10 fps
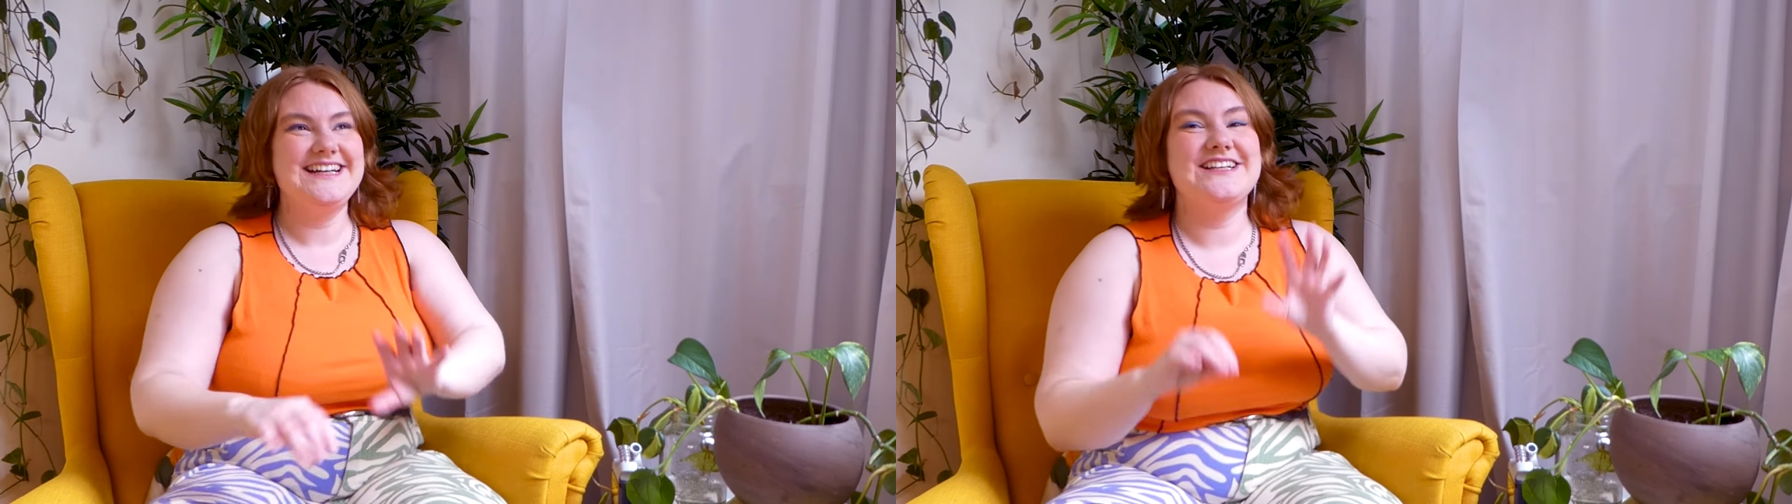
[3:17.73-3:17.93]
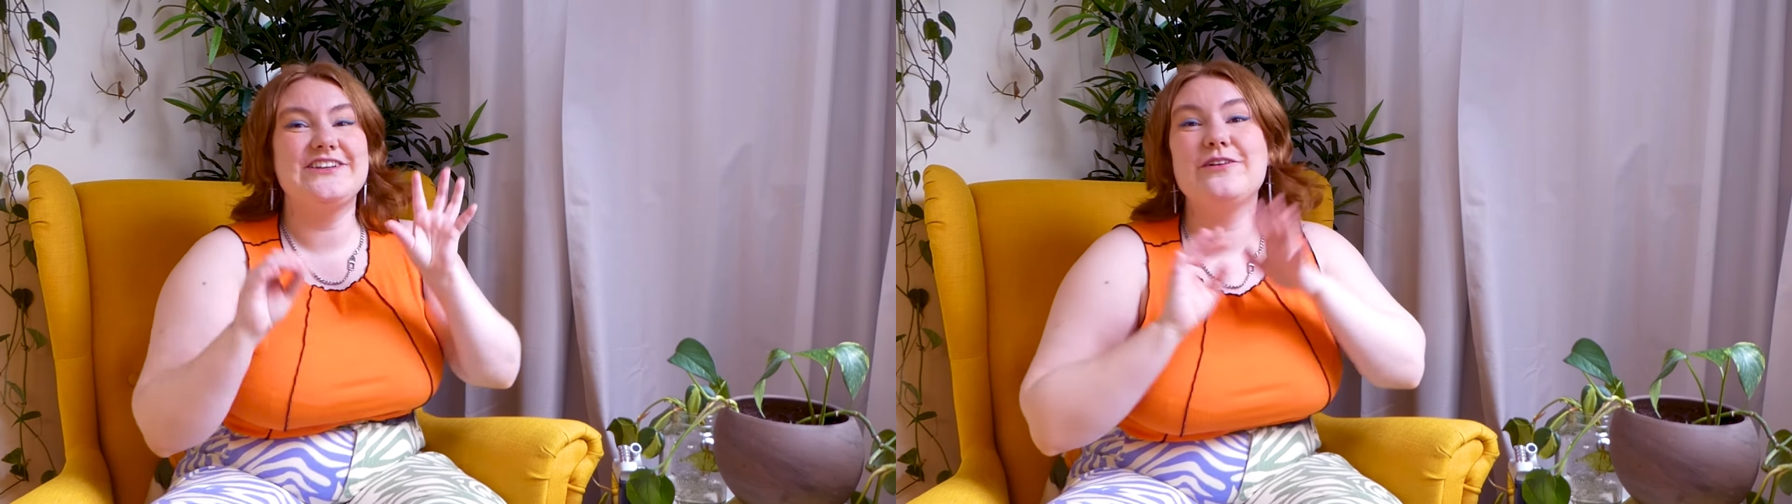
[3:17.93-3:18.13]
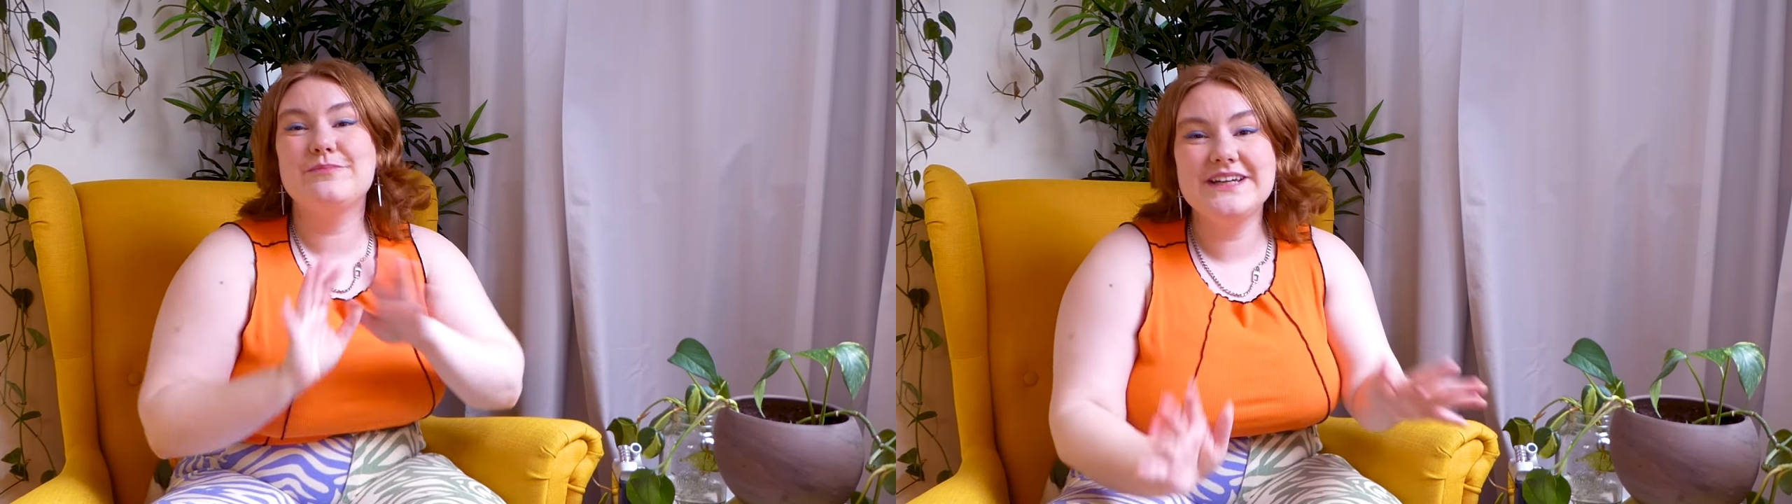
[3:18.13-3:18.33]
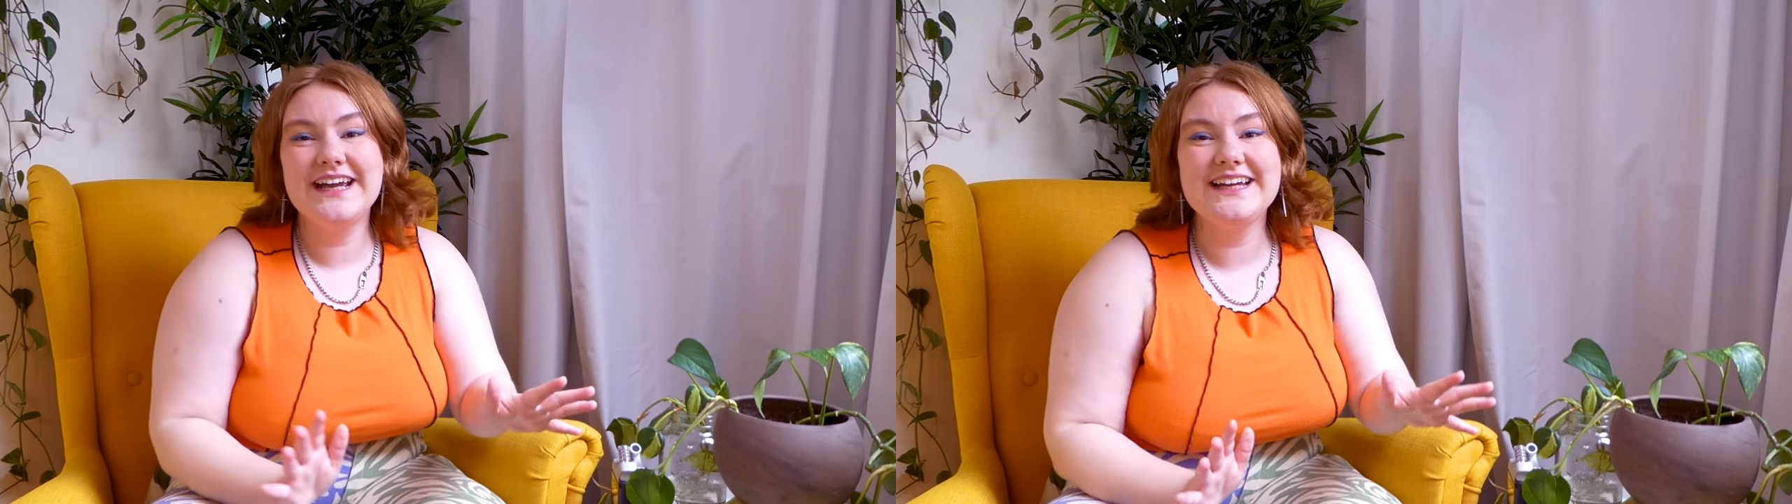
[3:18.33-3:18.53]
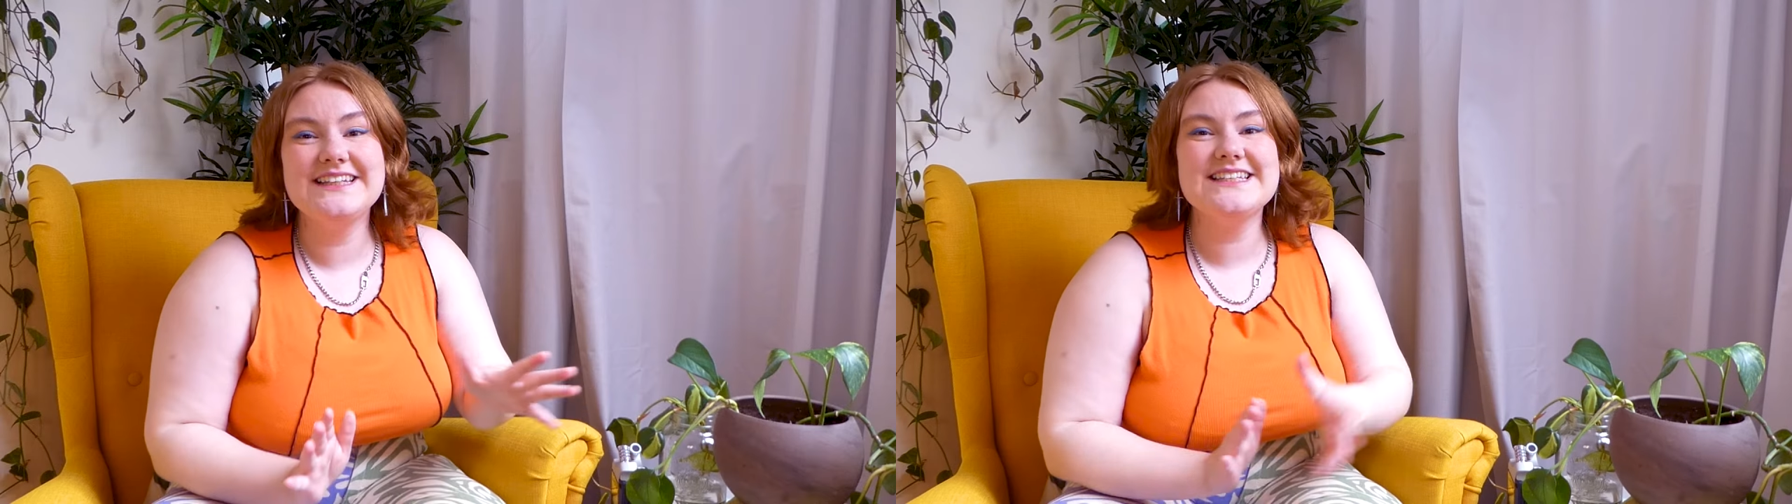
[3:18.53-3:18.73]
So it
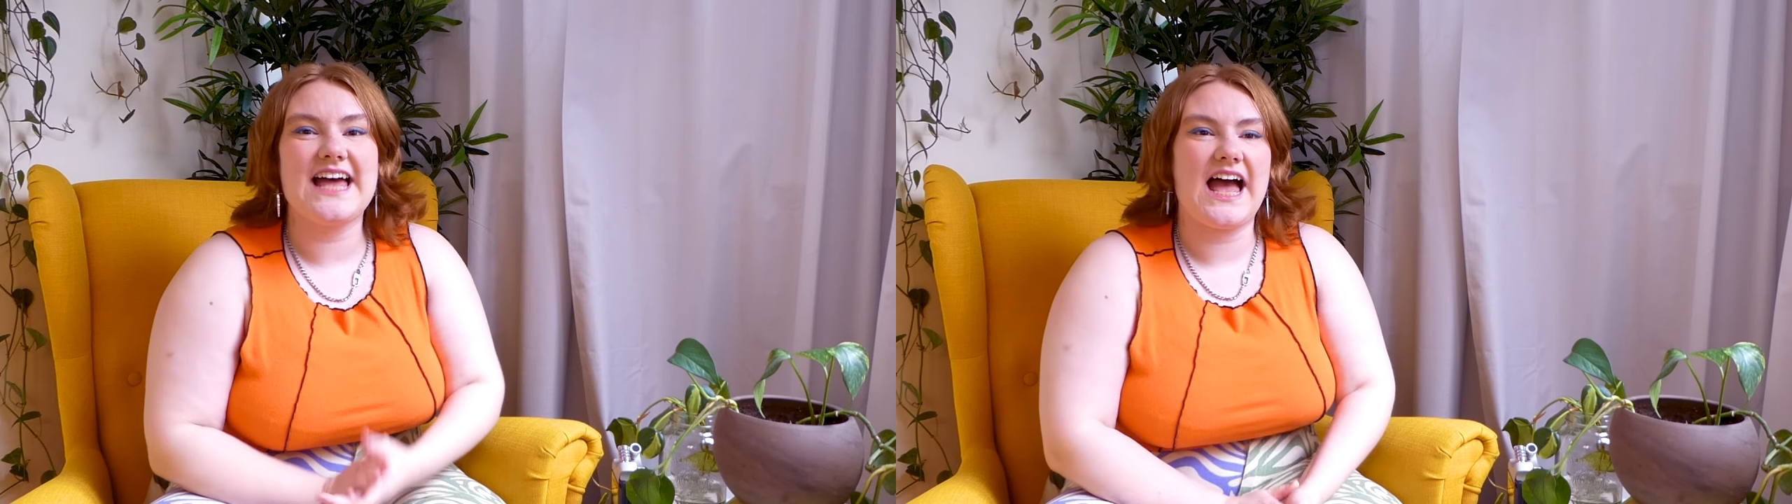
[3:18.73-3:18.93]
begins